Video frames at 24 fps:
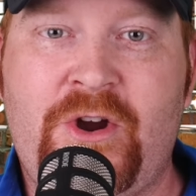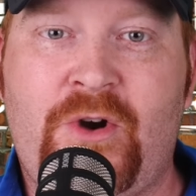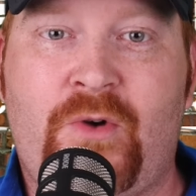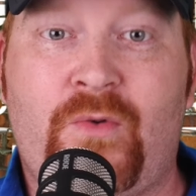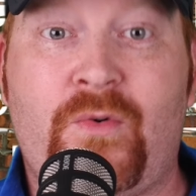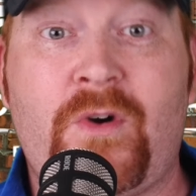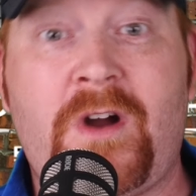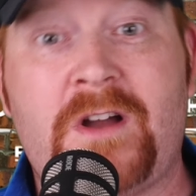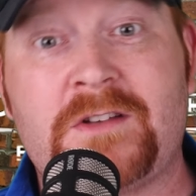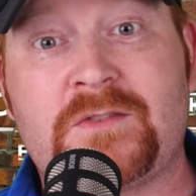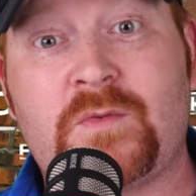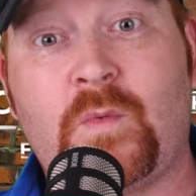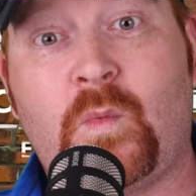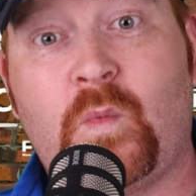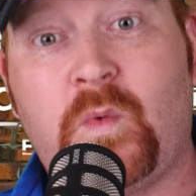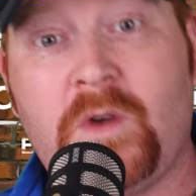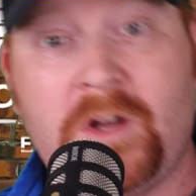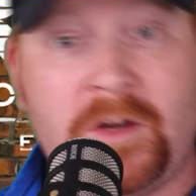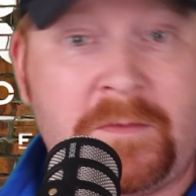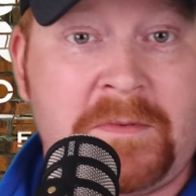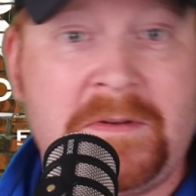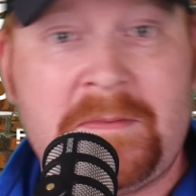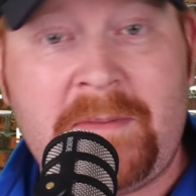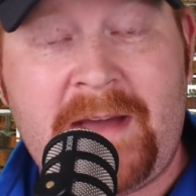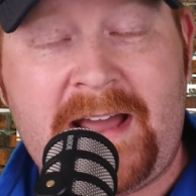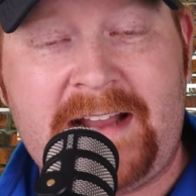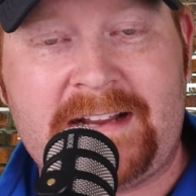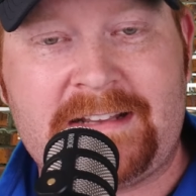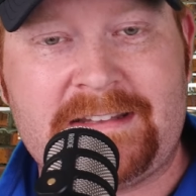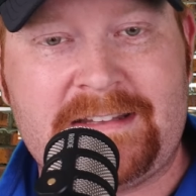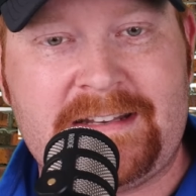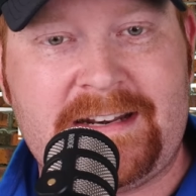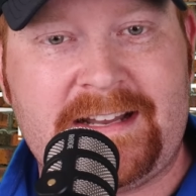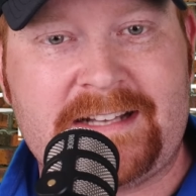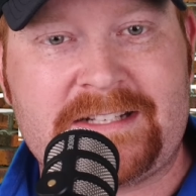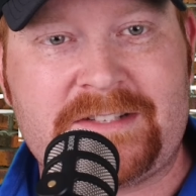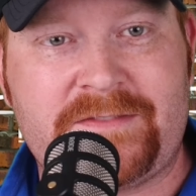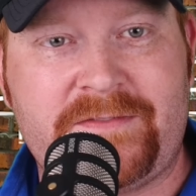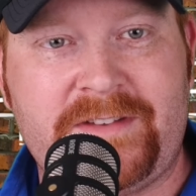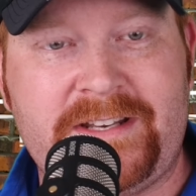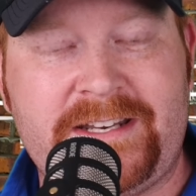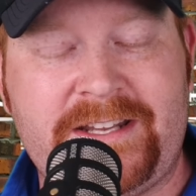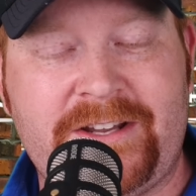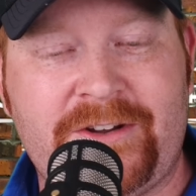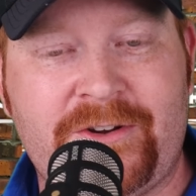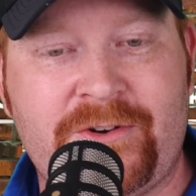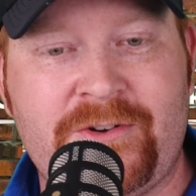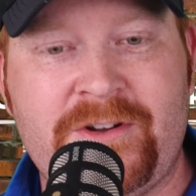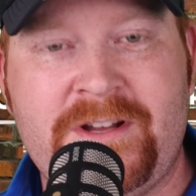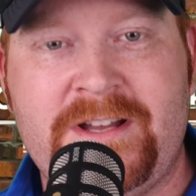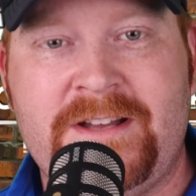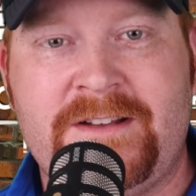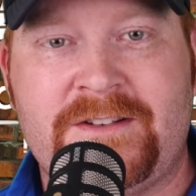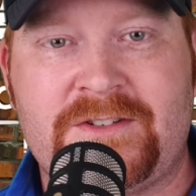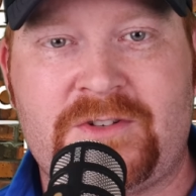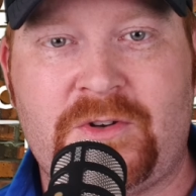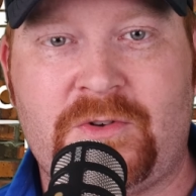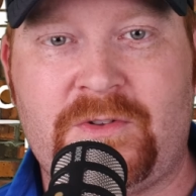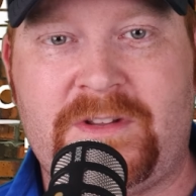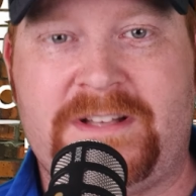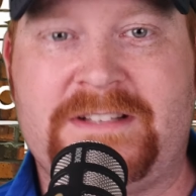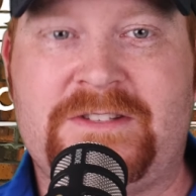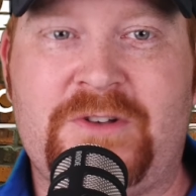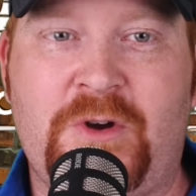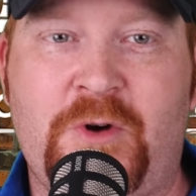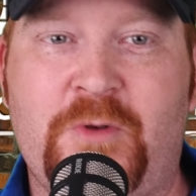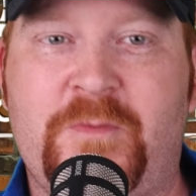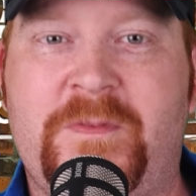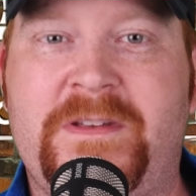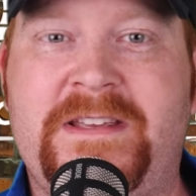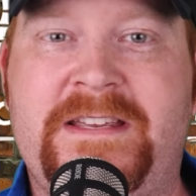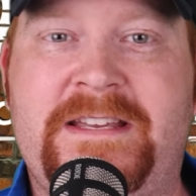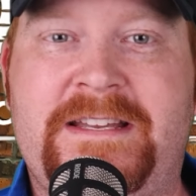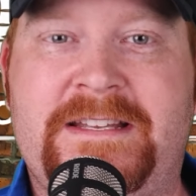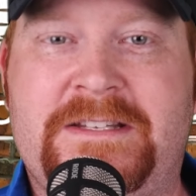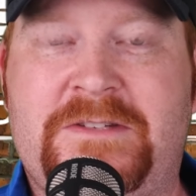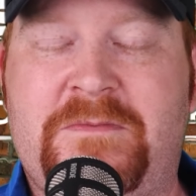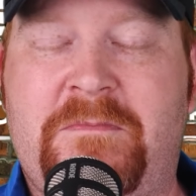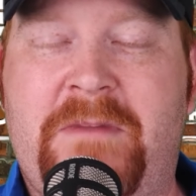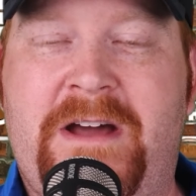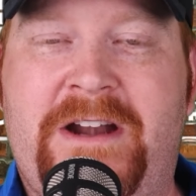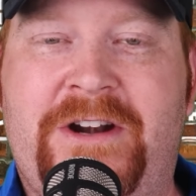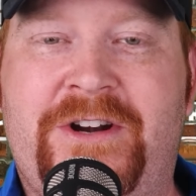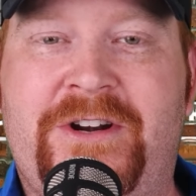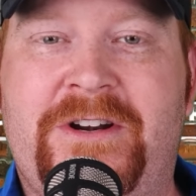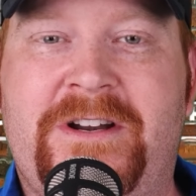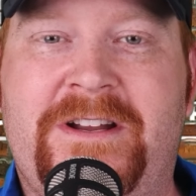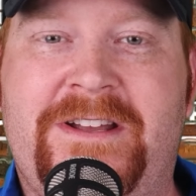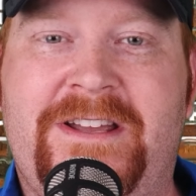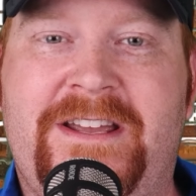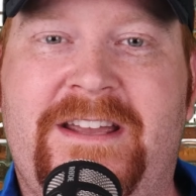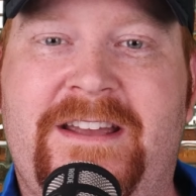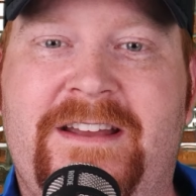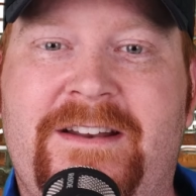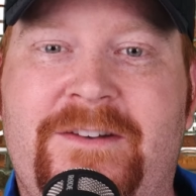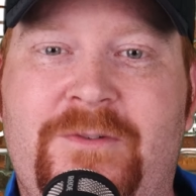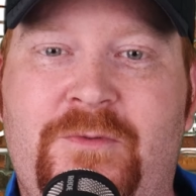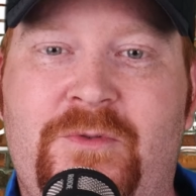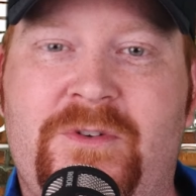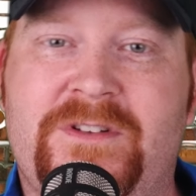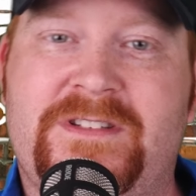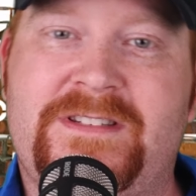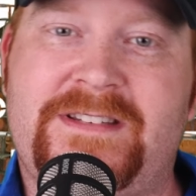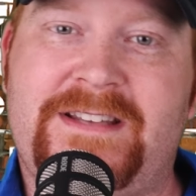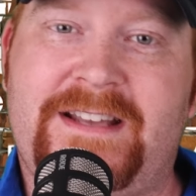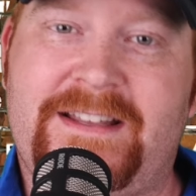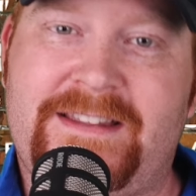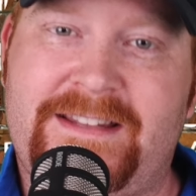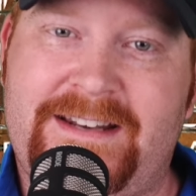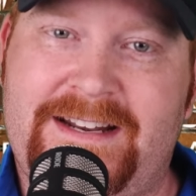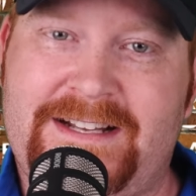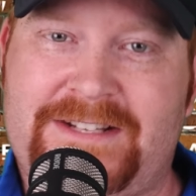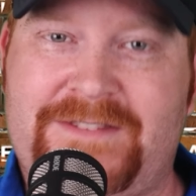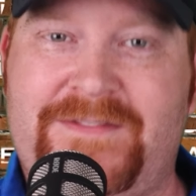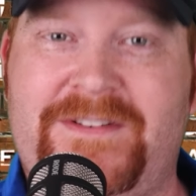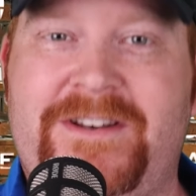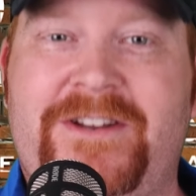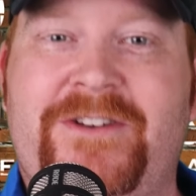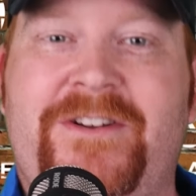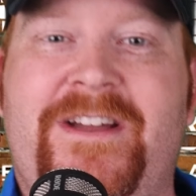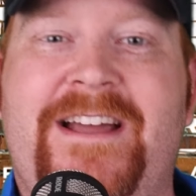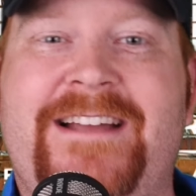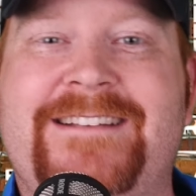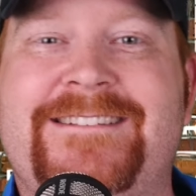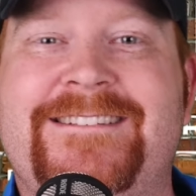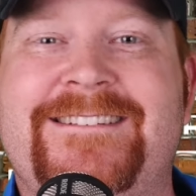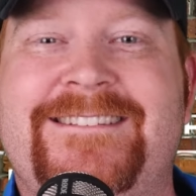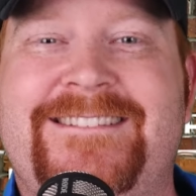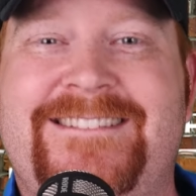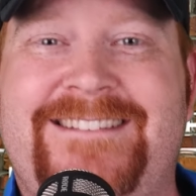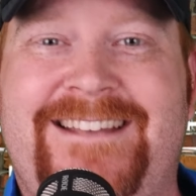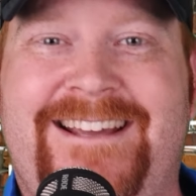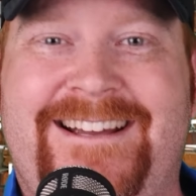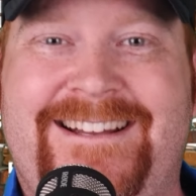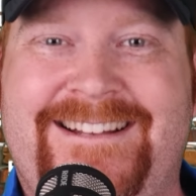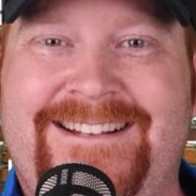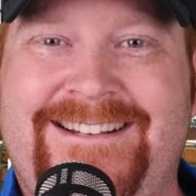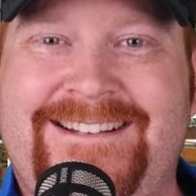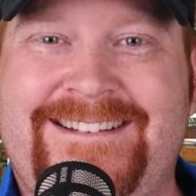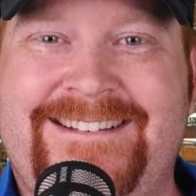Ross will be back in the next video. So let's hope he gets better, and we'll see you on the next video, guys. See ya.